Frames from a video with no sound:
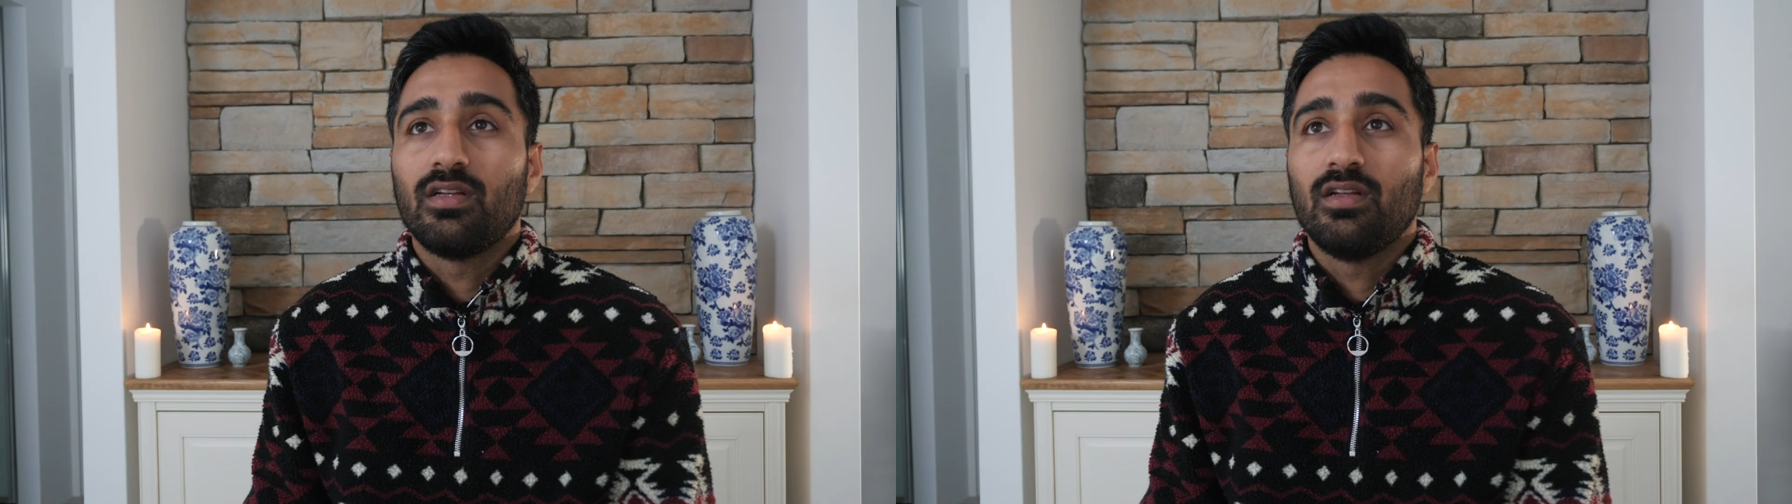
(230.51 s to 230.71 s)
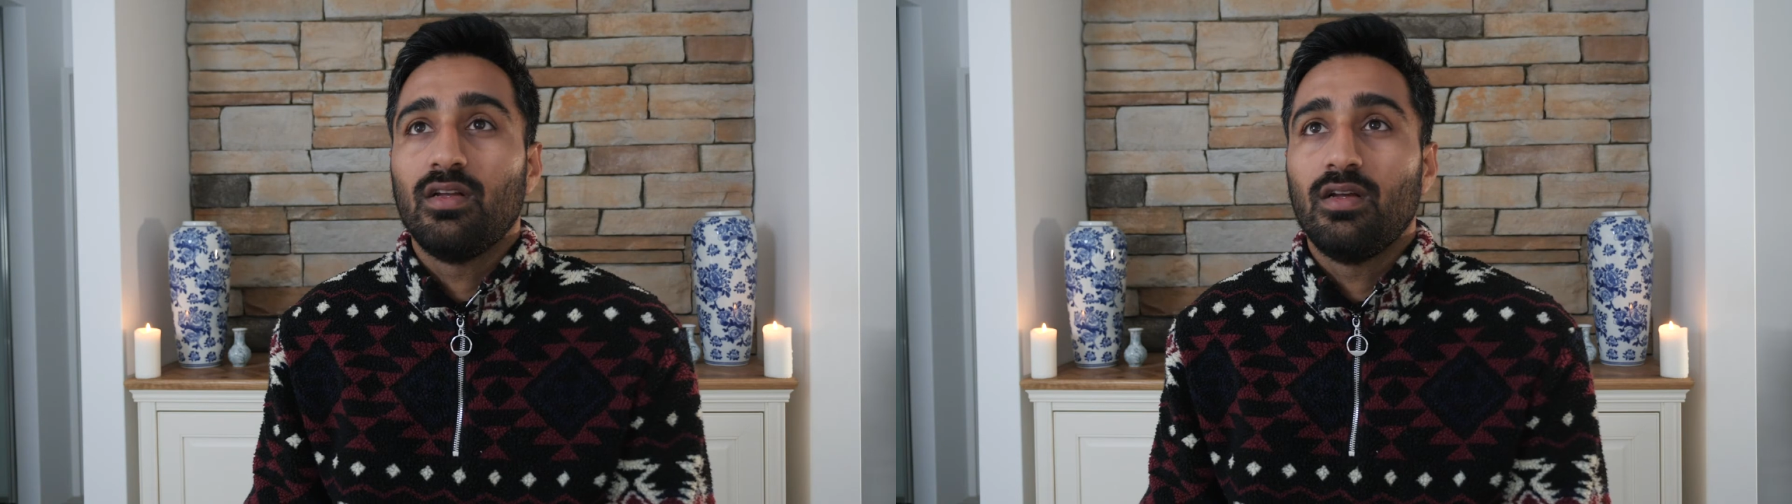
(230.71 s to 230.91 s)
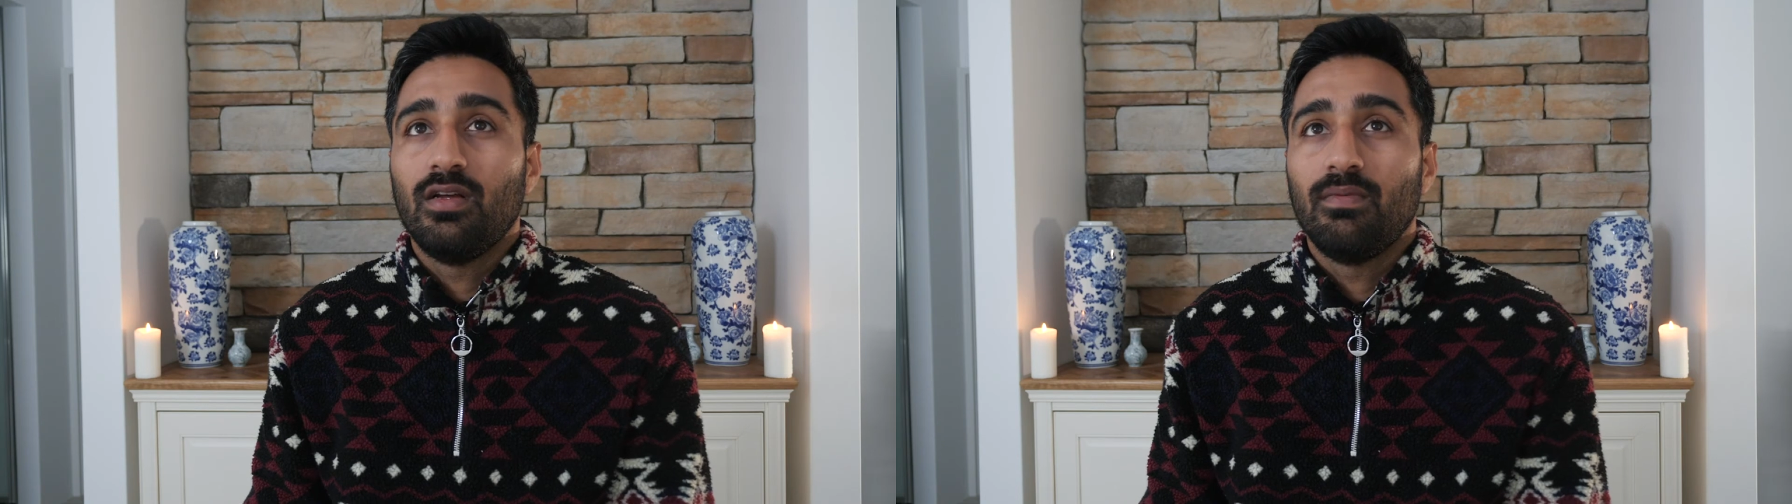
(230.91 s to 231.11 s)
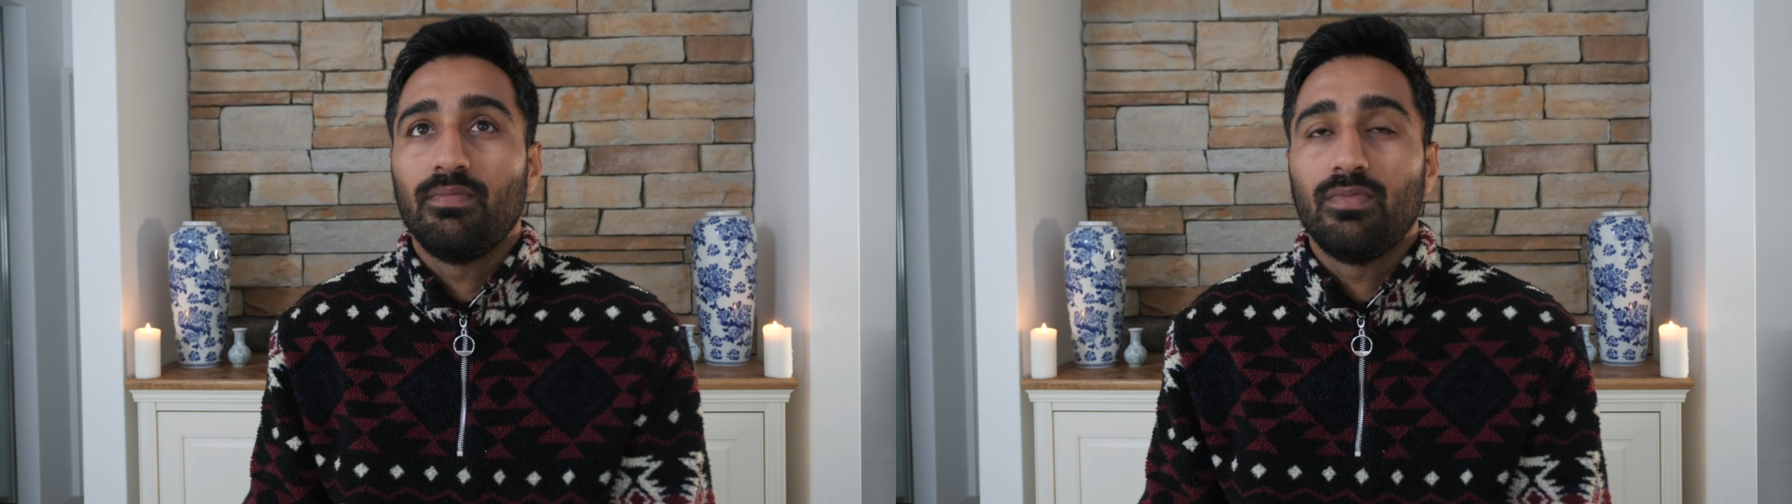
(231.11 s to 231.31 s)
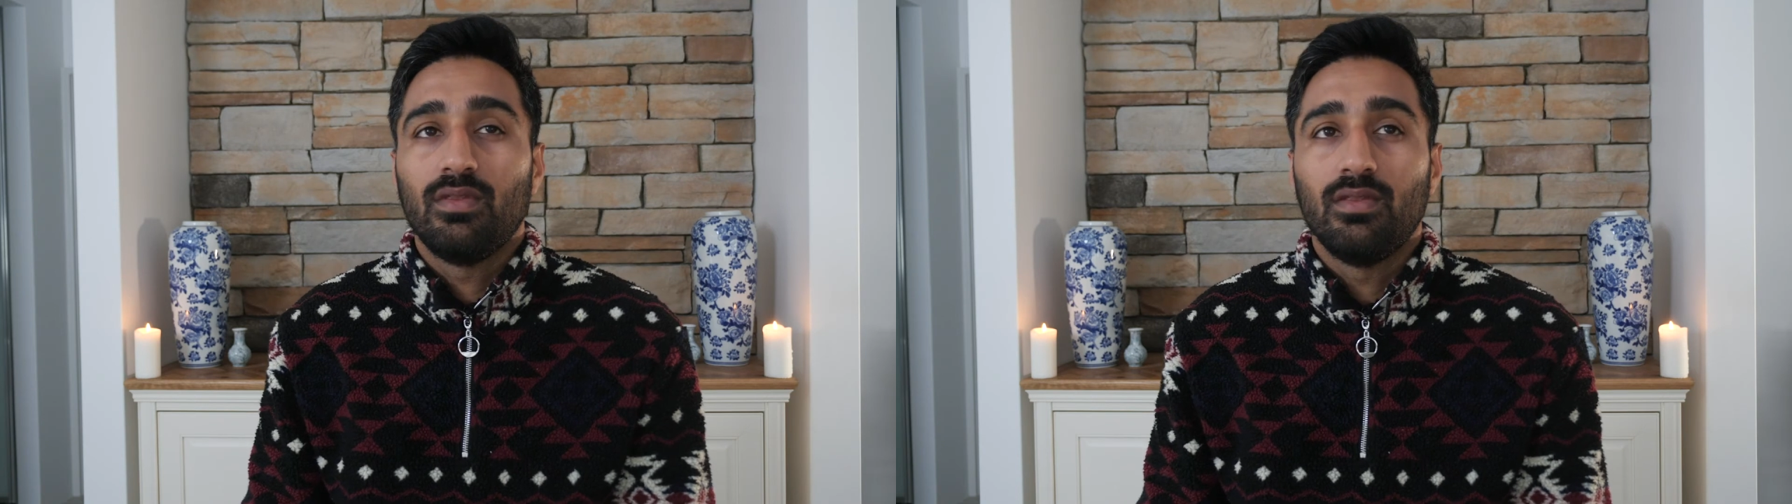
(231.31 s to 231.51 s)

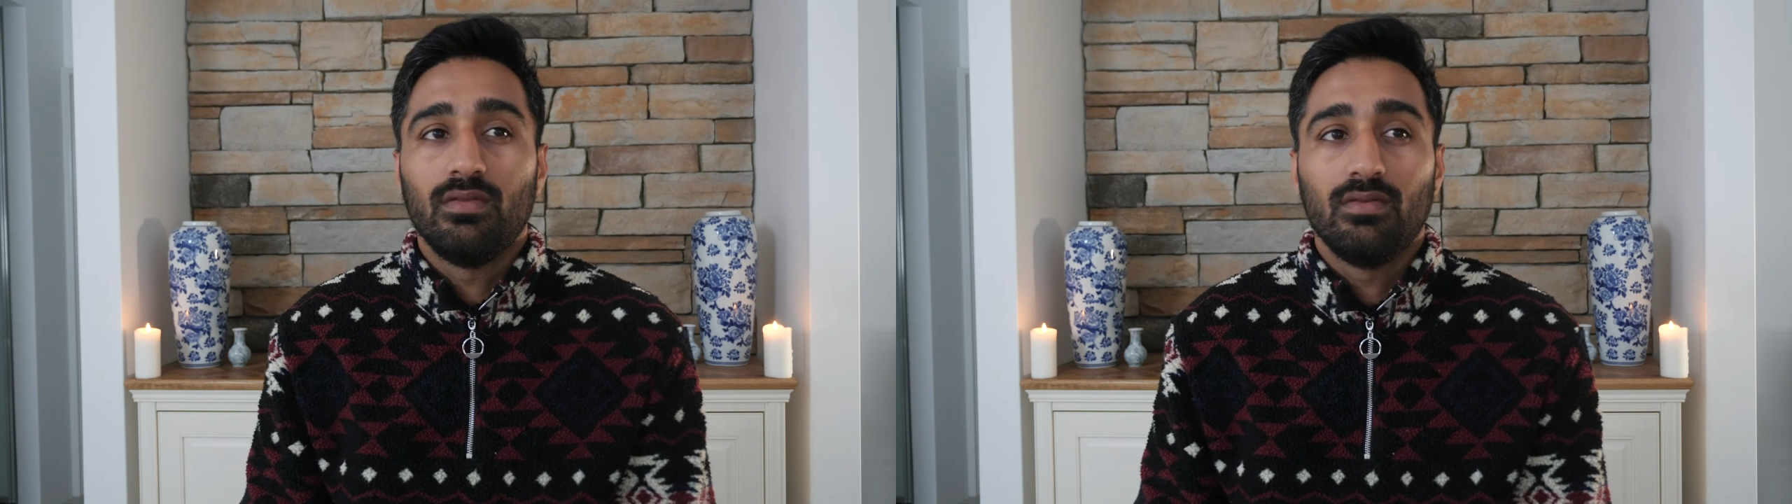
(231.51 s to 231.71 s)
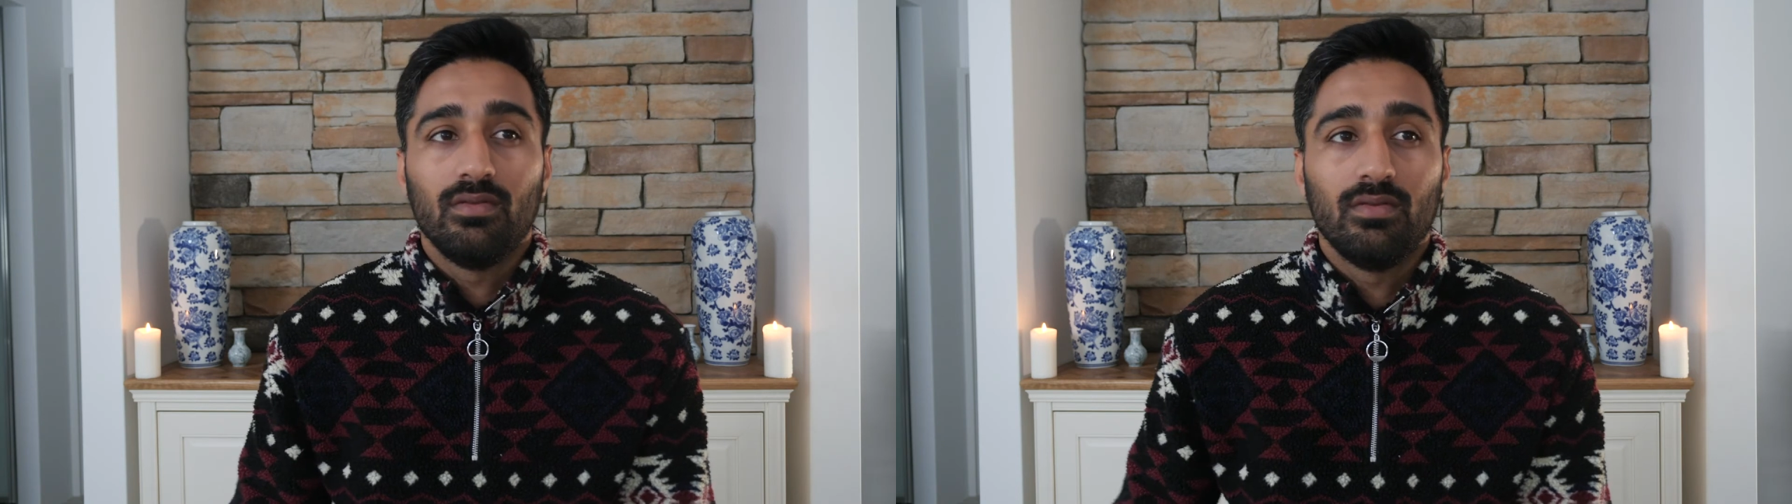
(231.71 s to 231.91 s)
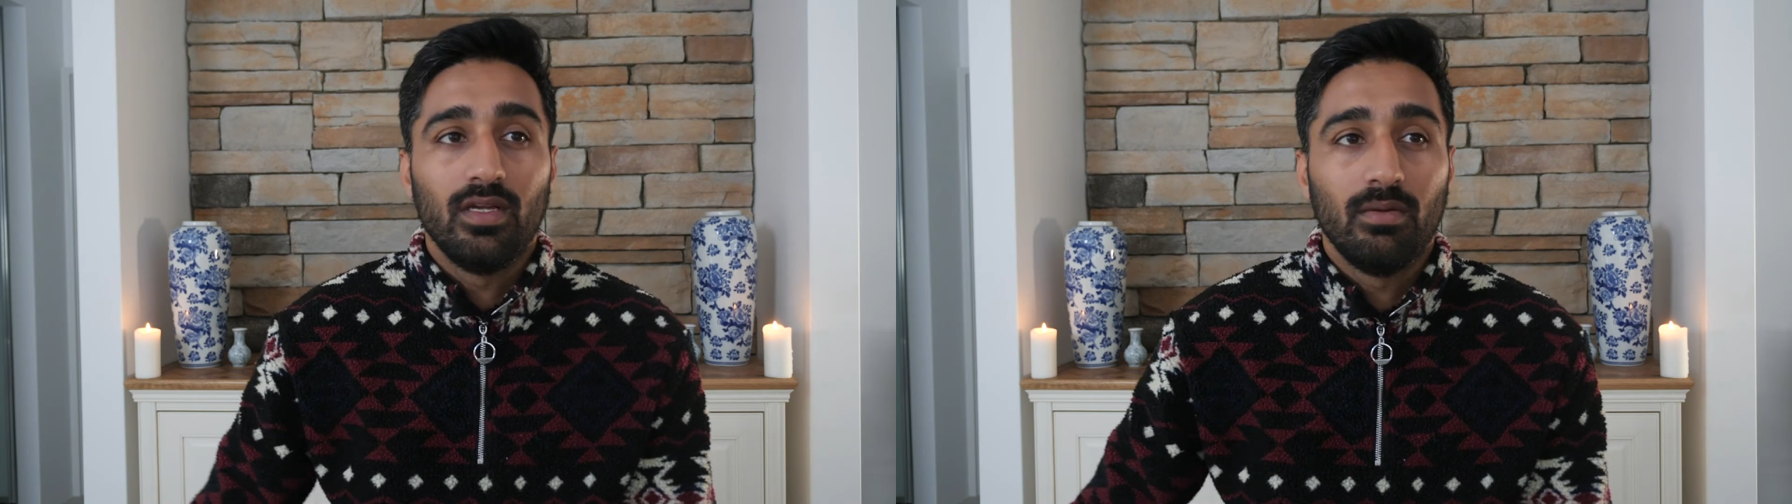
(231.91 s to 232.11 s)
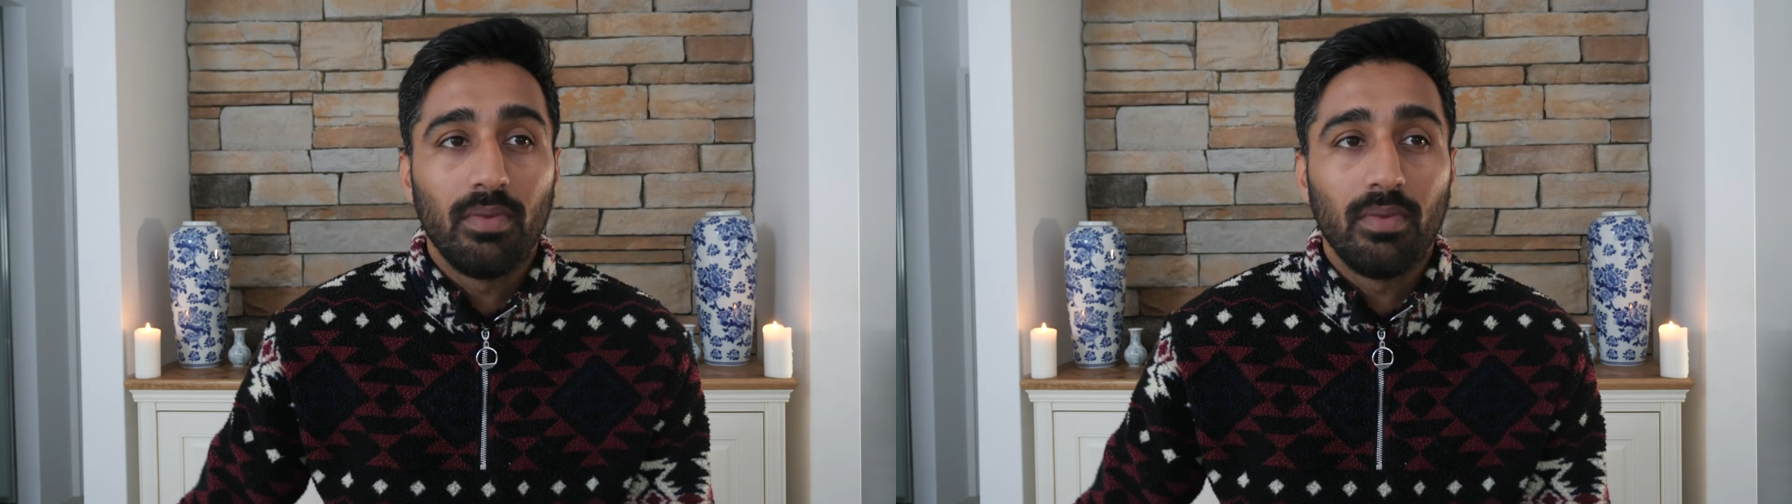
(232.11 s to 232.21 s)
their